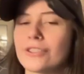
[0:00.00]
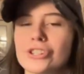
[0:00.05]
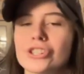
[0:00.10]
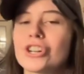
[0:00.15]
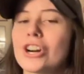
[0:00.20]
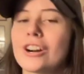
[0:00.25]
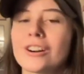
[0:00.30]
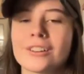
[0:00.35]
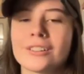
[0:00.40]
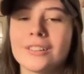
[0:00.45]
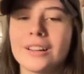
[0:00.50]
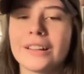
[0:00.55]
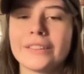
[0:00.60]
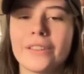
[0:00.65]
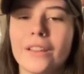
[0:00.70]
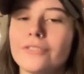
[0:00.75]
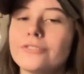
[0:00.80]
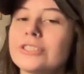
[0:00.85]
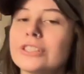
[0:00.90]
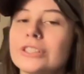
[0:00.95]
sure. I'd
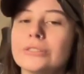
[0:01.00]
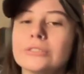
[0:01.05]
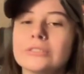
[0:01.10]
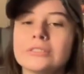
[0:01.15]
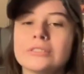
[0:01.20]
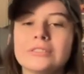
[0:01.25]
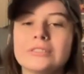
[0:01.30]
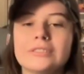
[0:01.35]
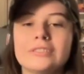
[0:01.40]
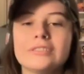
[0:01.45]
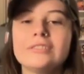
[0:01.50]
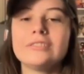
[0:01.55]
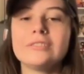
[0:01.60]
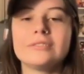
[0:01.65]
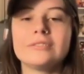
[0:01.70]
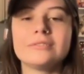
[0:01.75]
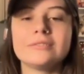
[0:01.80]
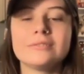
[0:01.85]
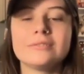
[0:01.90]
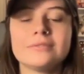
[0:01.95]
love to. Is there
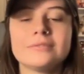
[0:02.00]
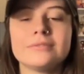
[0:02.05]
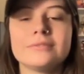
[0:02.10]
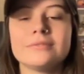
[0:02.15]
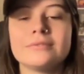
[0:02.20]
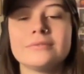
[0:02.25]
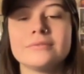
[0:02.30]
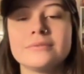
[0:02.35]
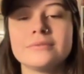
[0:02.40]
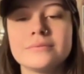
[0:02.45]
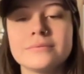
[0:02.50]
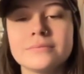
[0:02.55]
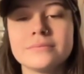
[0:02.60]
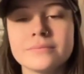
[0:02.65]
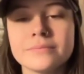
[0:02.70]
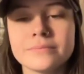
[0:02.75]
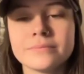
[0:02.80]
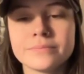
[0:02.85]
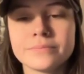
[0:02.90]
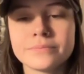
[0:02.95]
anybody in specific you want to